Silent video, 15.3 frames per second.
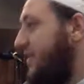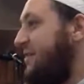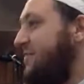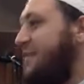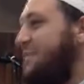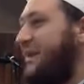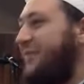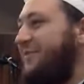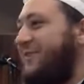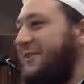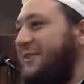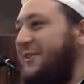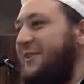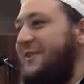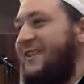then maybe
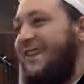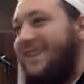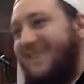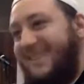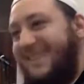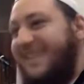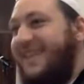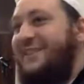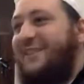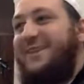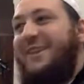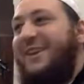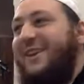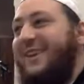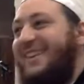after the third year, it starts
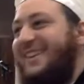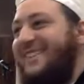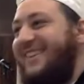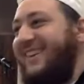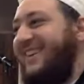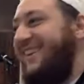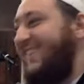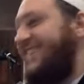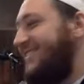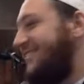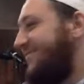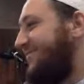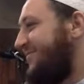to decrease. We don't know.